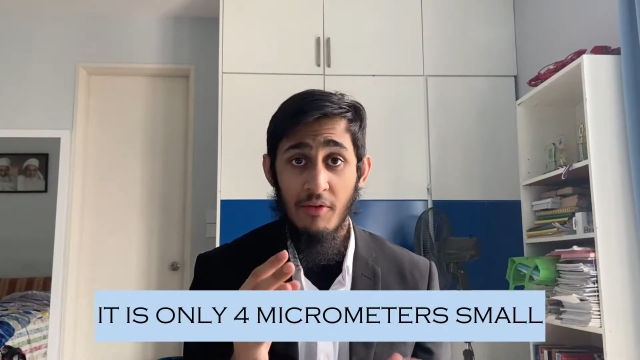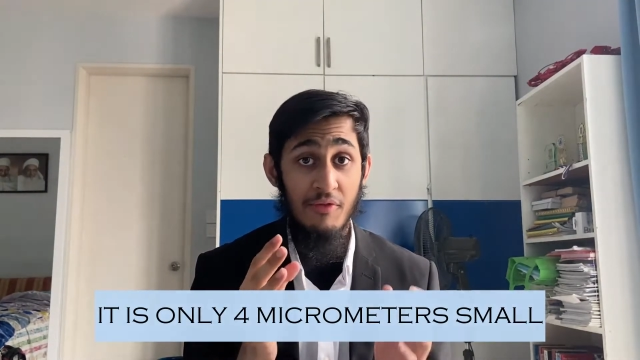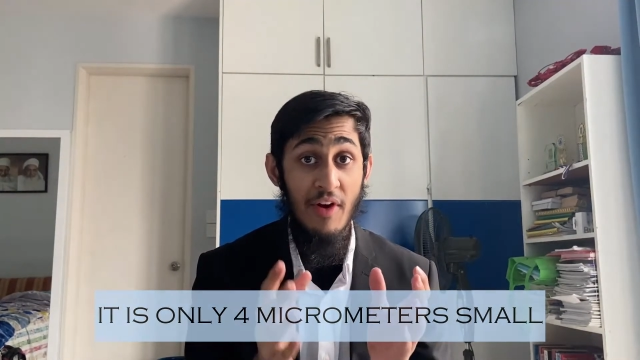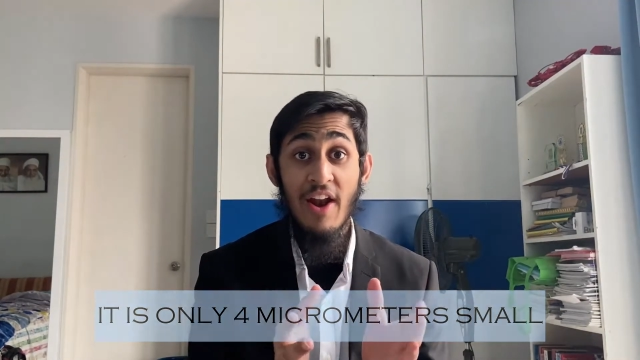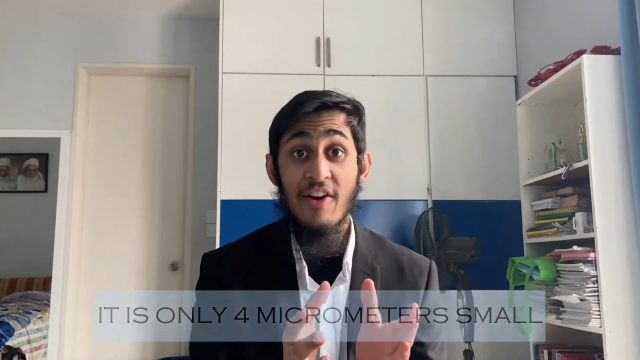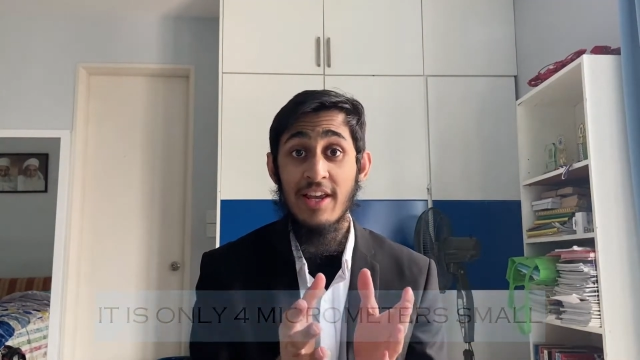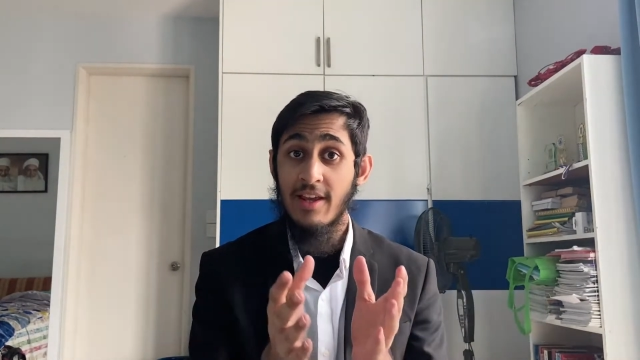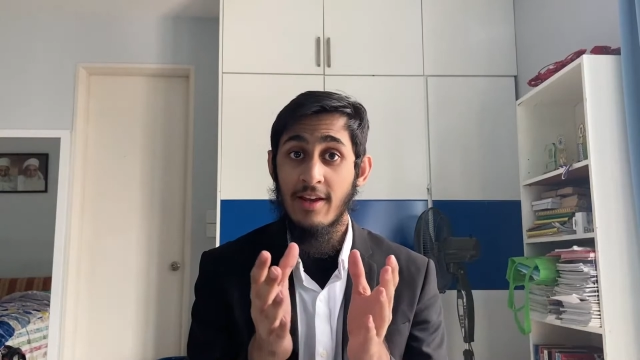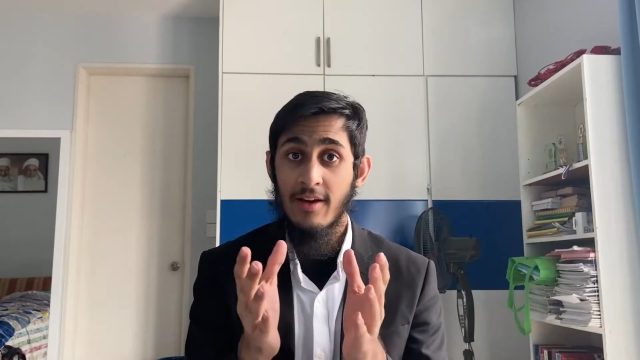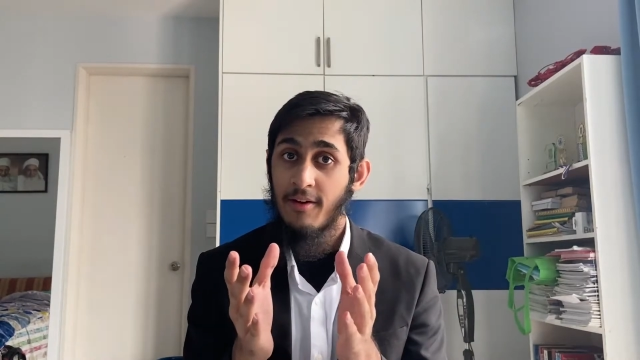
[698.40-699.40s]

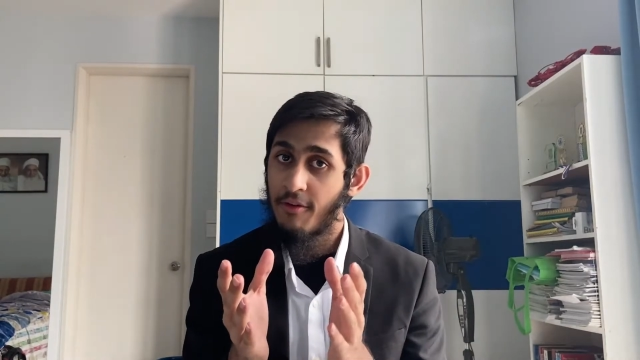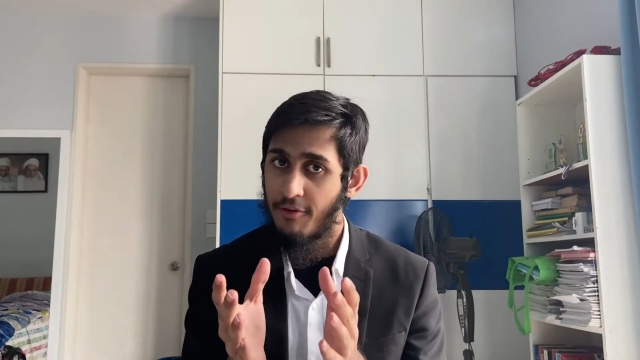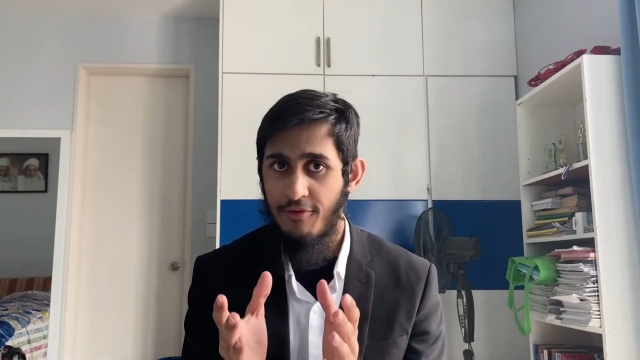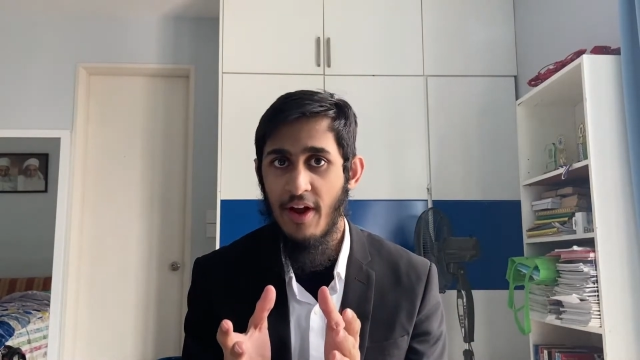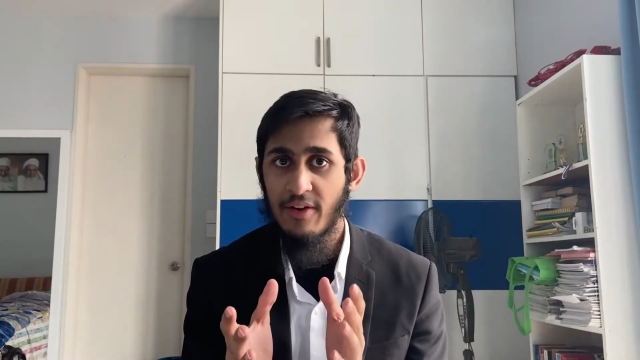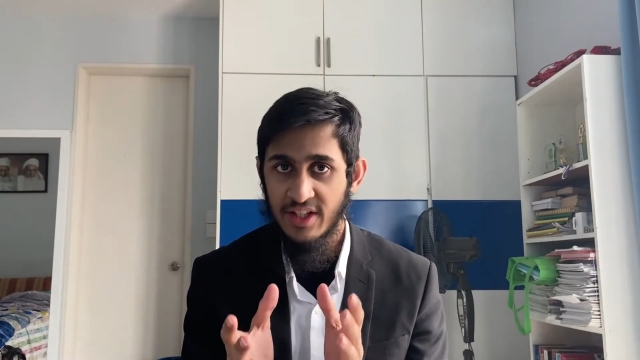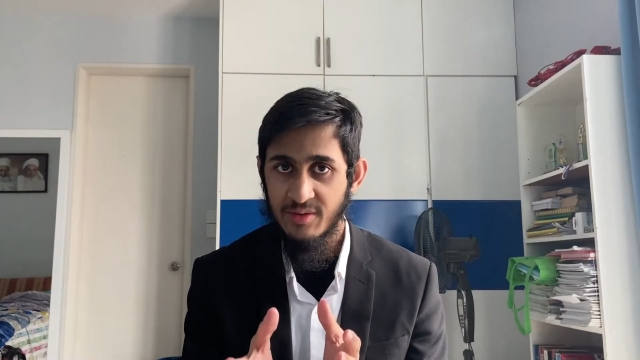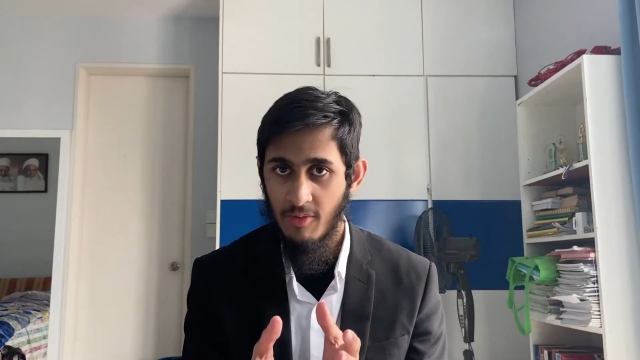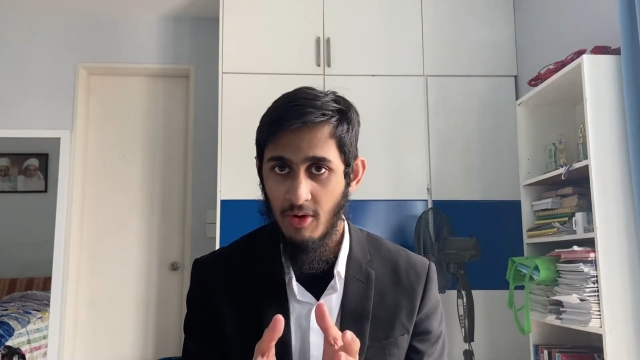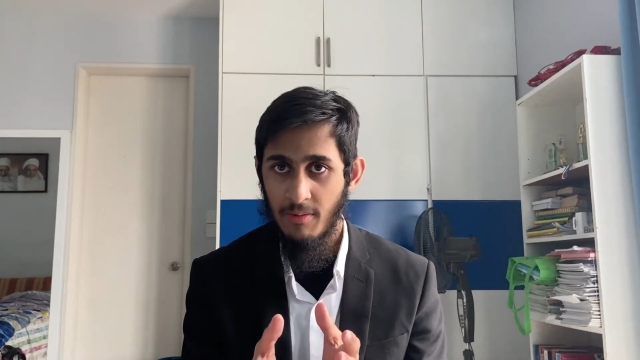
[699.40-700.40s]
Very, very
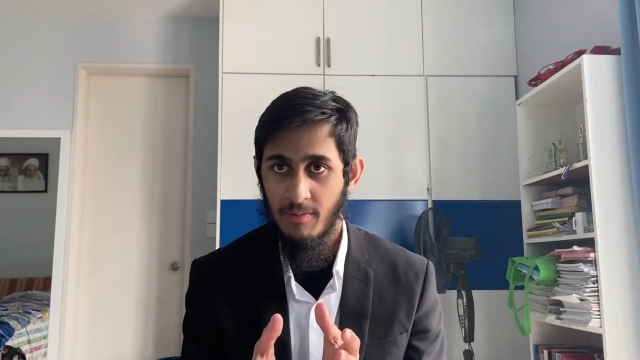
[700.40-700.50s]
small.